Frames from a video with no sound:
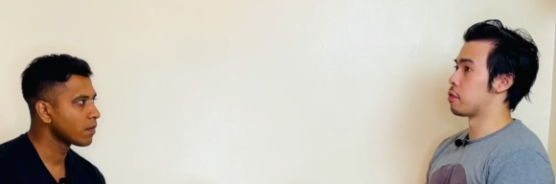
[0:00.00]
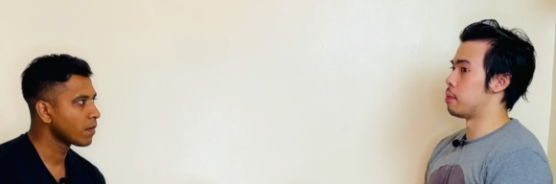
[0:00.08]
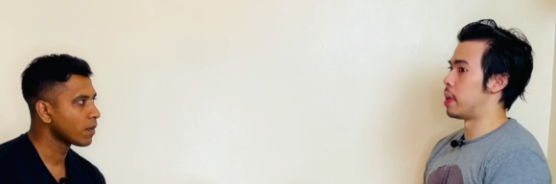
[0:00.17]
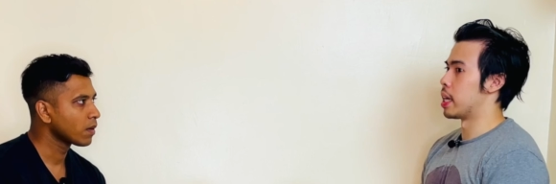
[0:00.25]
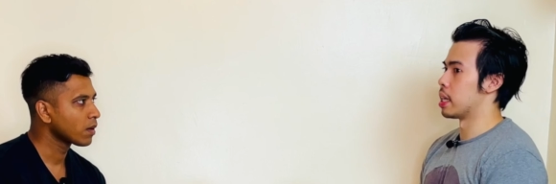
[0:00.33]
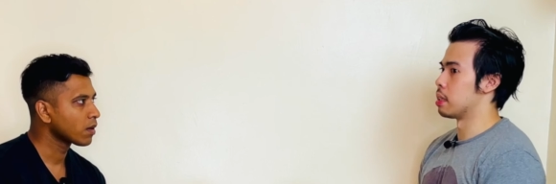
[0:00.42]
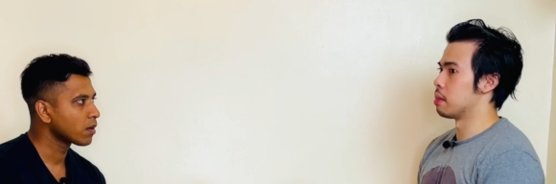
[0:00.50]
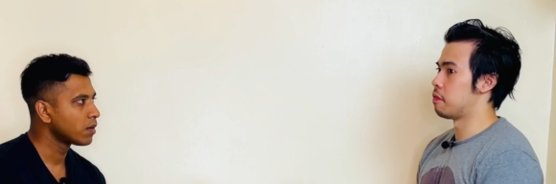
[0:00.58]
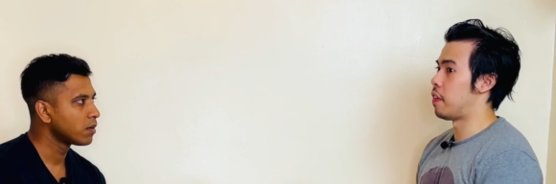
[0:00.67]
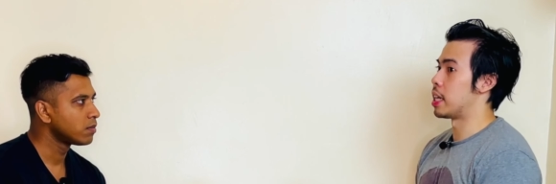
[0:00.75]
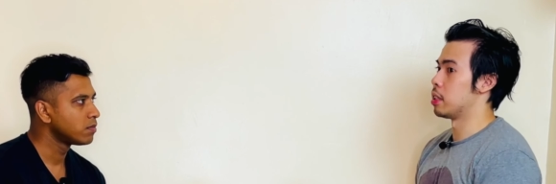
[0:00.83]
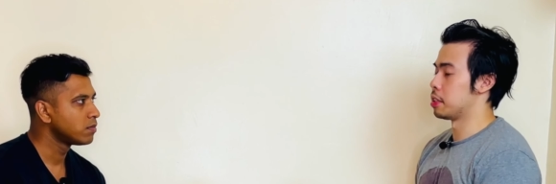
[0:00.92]
Speaker 1: my
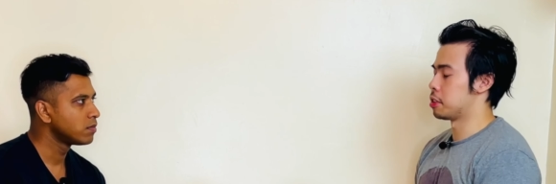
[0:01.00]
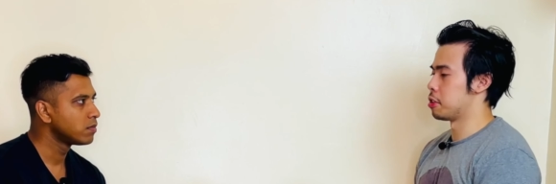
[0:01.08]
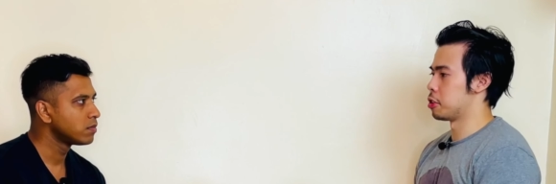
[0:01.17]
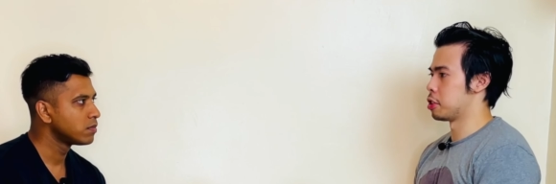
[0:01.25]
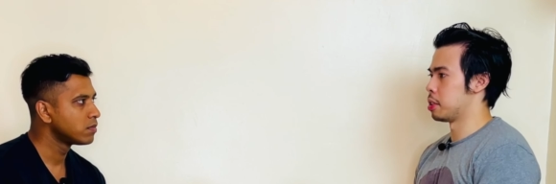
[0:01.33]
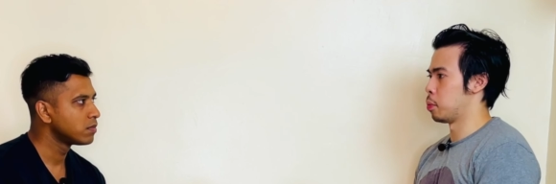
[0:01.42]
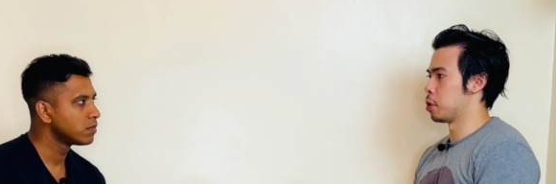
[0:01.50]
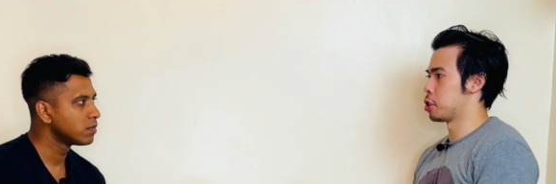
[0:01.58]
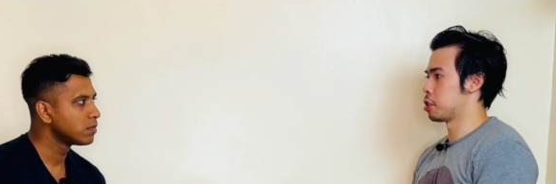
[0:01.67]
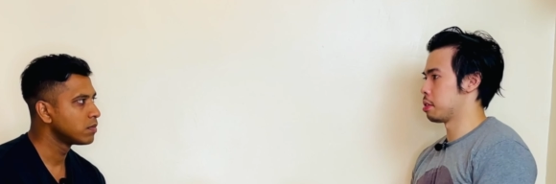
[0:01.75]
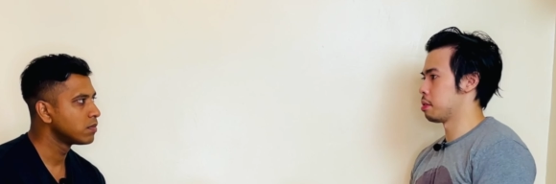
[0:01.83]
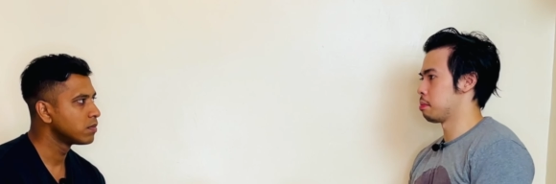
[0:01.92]
final internship,
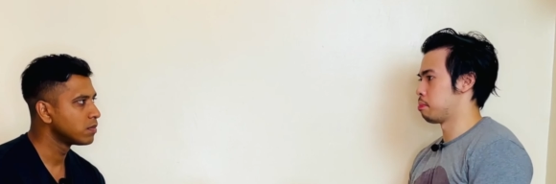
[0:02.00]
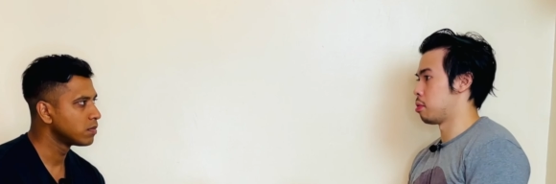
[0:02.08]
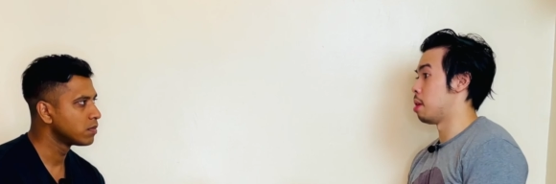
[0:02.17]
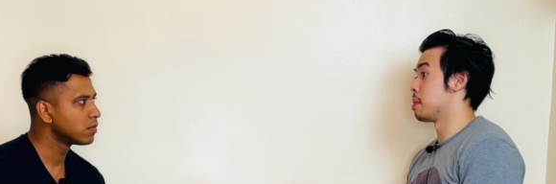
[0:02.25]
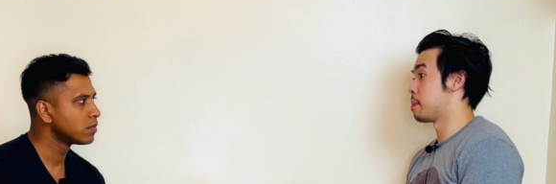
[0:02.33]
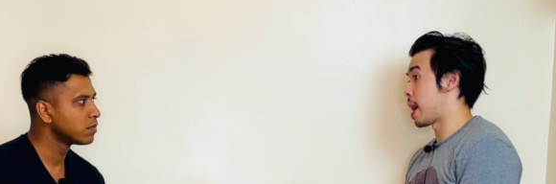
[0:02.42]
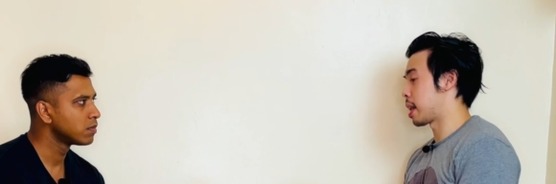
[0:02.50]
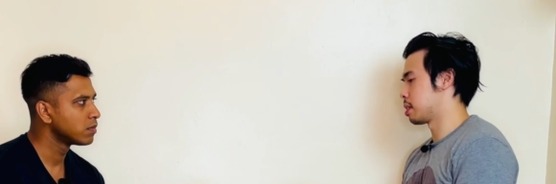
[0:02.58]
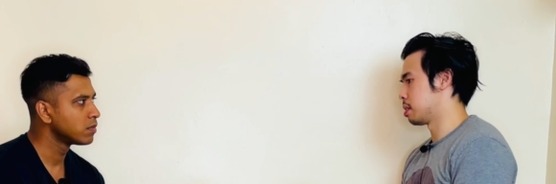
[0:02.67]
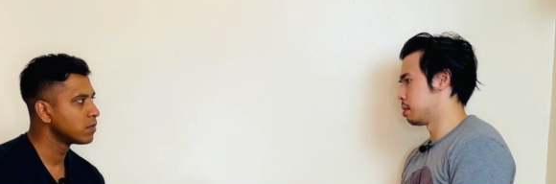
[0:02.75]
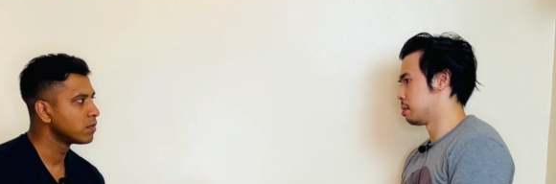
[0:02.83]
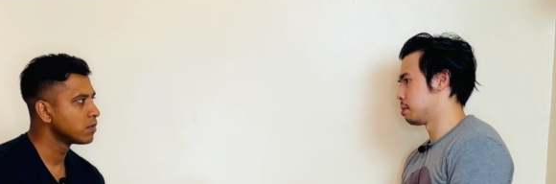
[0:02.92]
which brought me back
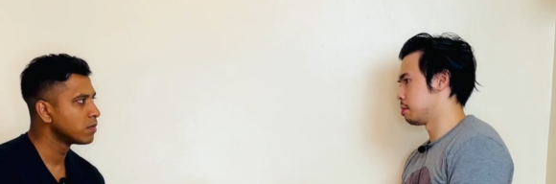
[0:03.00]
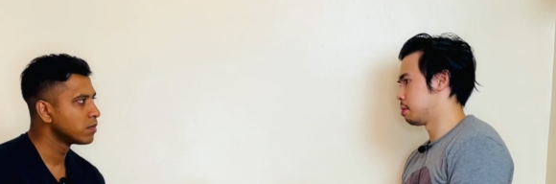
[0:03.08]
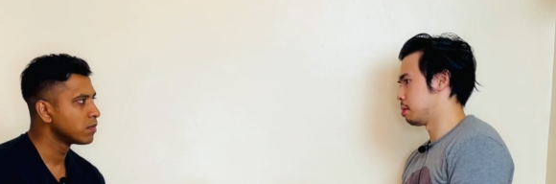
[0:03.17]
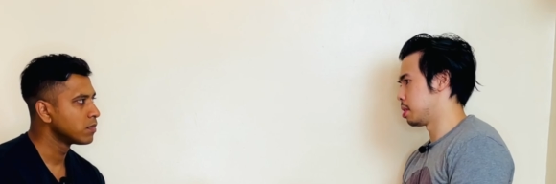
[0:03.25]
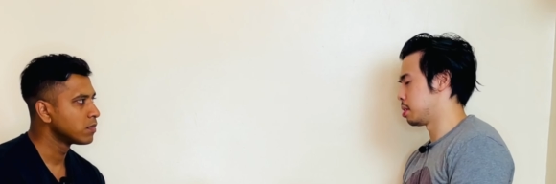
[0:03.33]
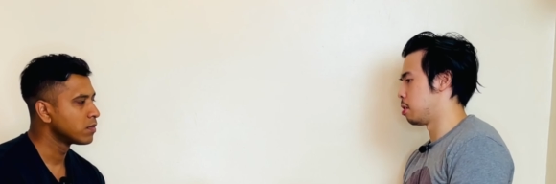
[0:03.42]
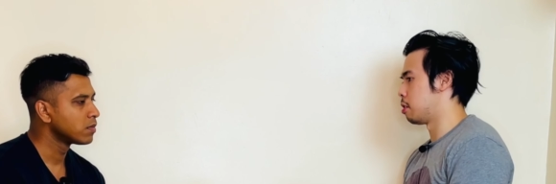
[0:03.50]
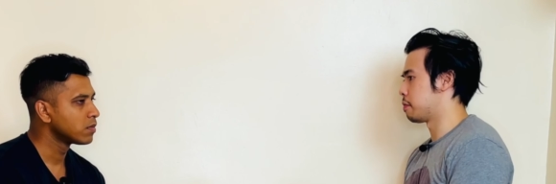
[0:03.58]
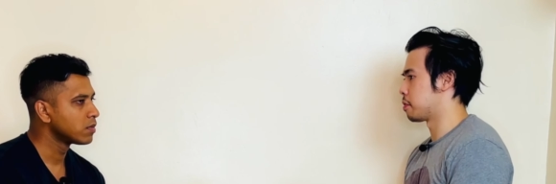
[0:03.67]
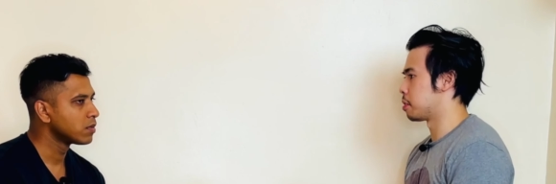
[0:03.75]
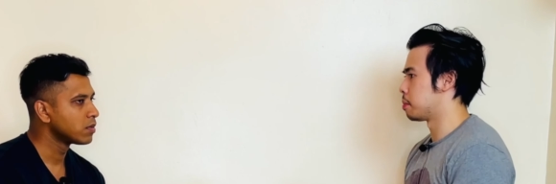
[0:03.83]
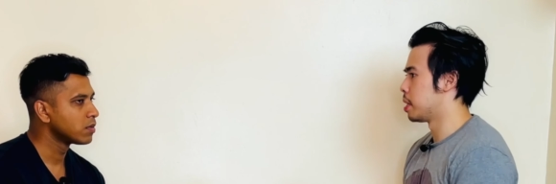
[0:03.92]
to this law
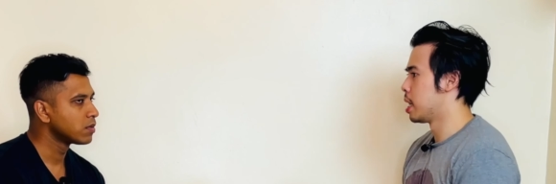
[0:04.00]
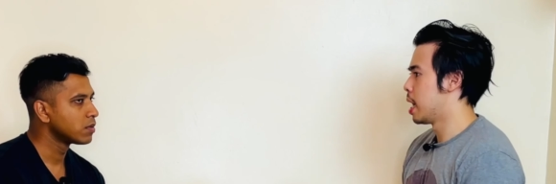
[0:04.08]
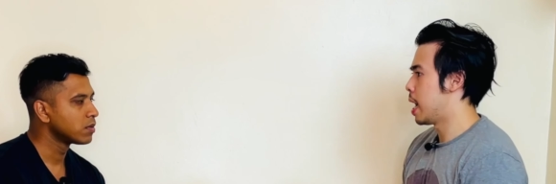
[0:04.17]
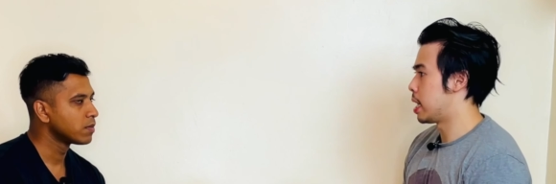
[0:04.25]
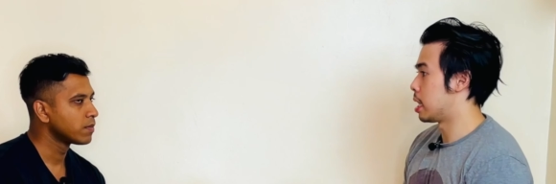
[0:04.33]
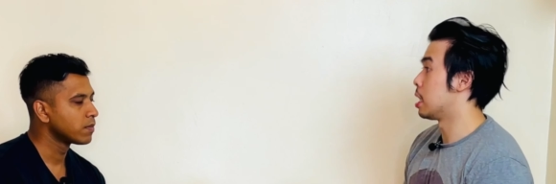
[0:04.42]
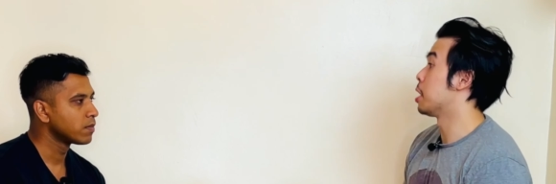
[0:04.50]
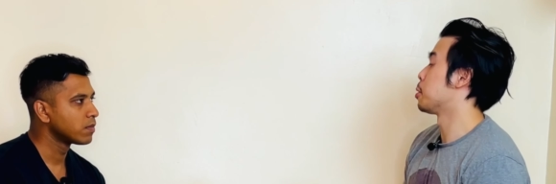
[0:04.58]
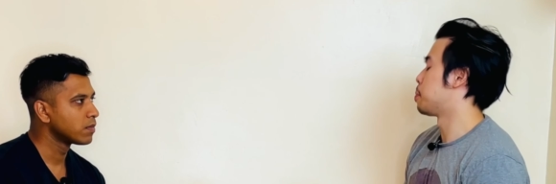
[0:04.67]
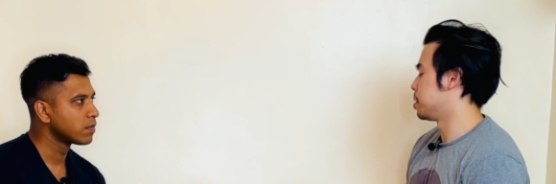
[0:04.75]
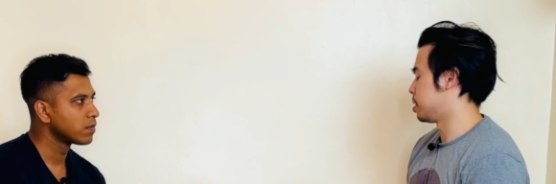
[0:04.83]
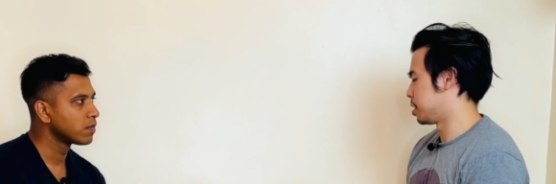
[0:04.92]
firm, and another
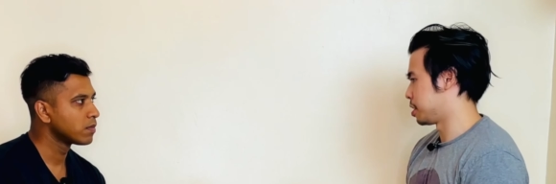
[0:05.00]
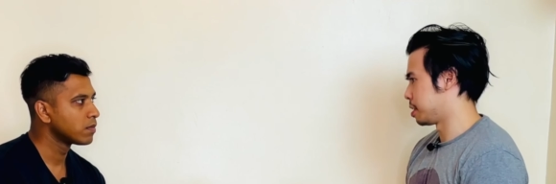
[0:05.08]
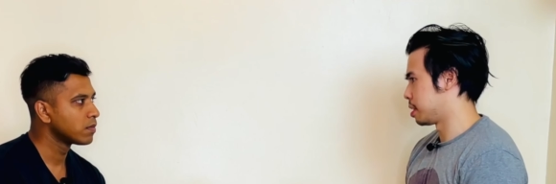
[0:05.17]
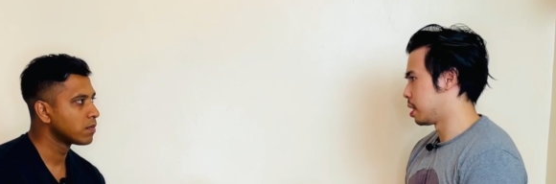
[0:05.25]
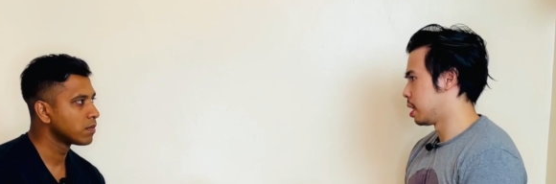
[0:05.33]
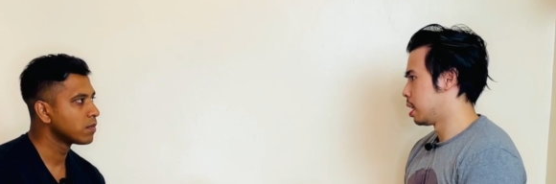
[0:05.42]
position,